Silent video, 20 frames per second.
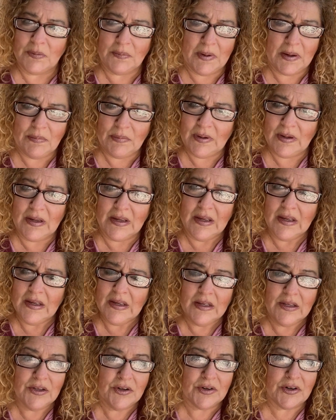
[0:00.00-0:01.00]
Maybe
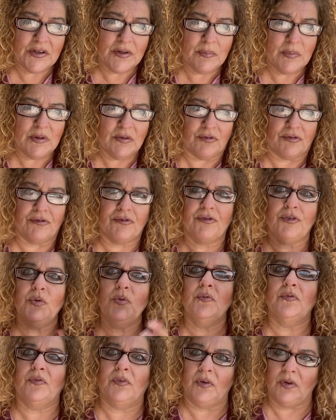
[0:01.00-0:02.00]
you're going to be
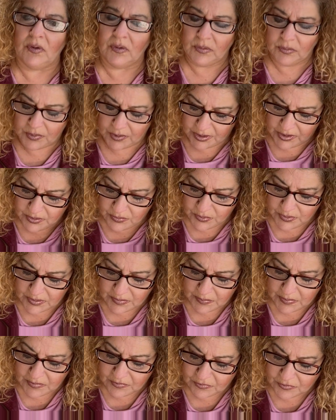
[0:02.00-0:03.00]
fruitful where you
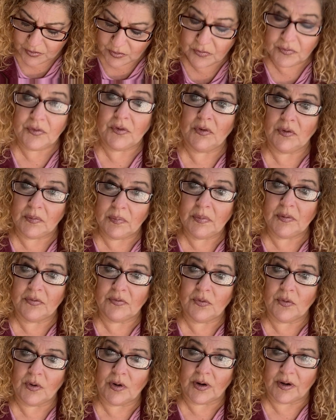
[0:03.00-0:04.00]
wouldn't be fruitful
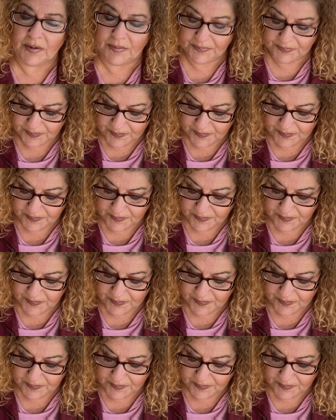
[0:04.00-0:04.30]
before.